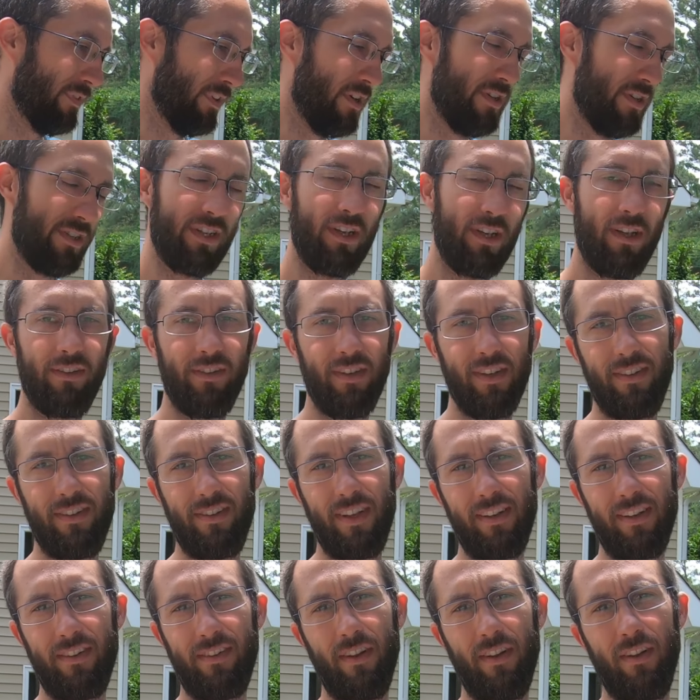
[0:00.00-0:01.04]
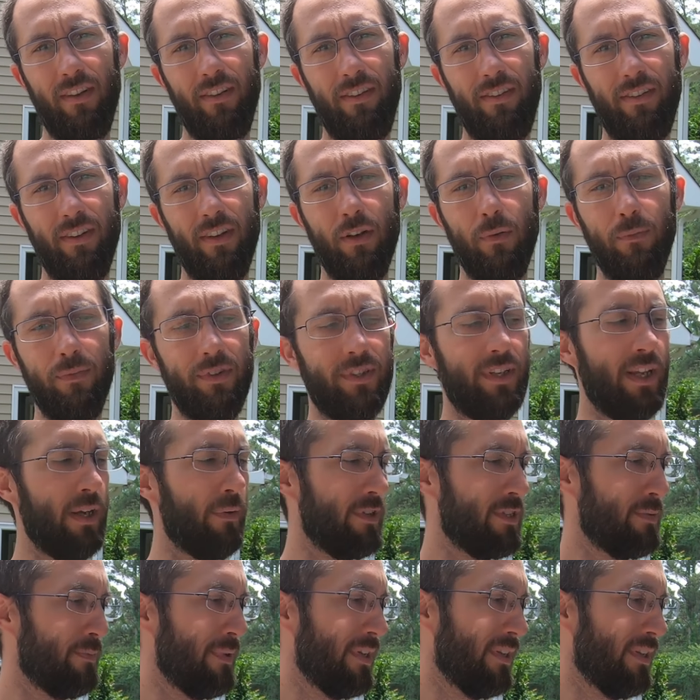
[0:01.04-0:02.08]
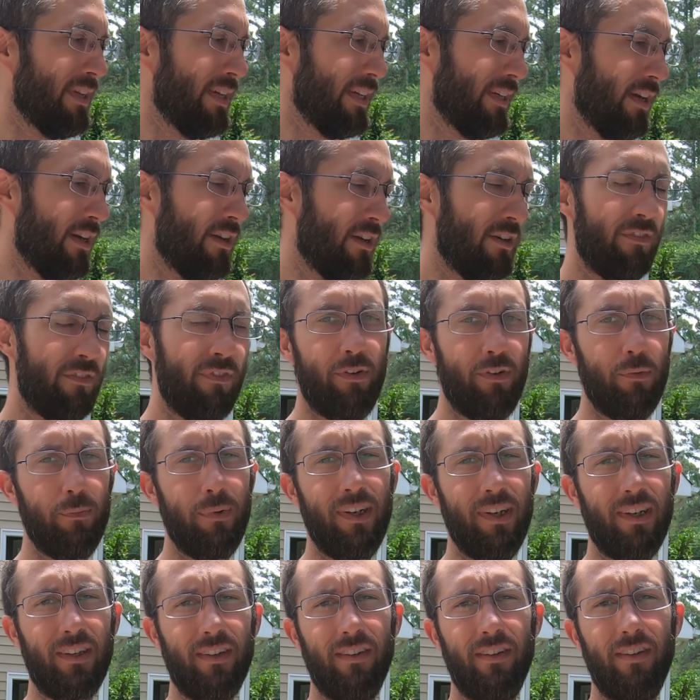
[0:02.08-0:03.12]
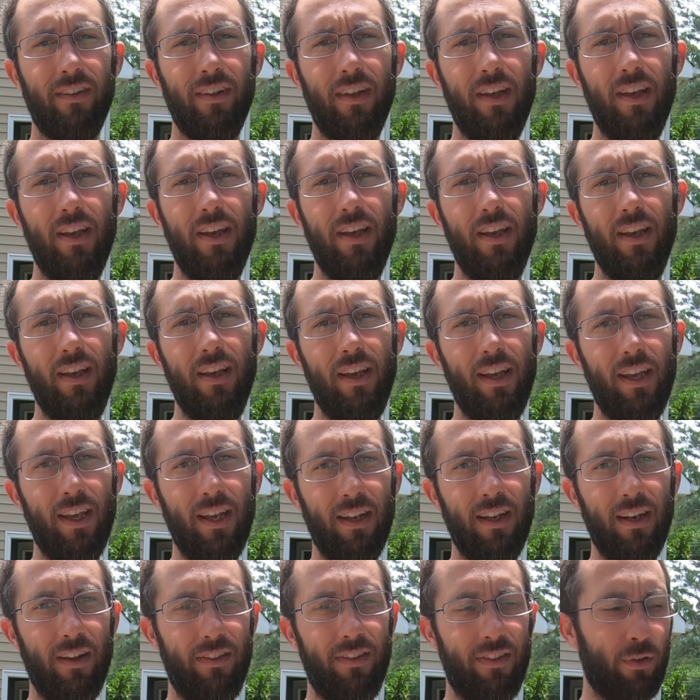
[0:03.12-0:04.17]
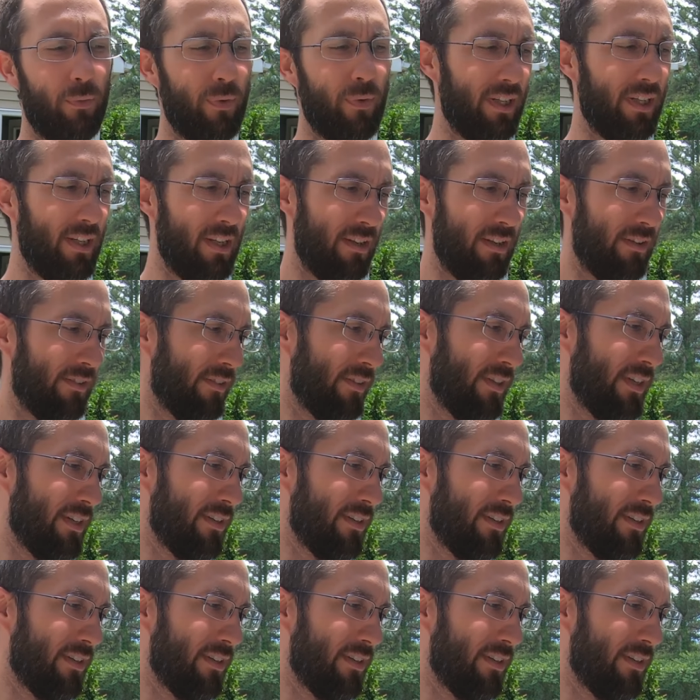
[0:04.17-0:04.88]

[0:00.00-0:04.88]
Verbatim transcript: yard sales and estate sales. Today we spent like 150 bucks. And I think we can easily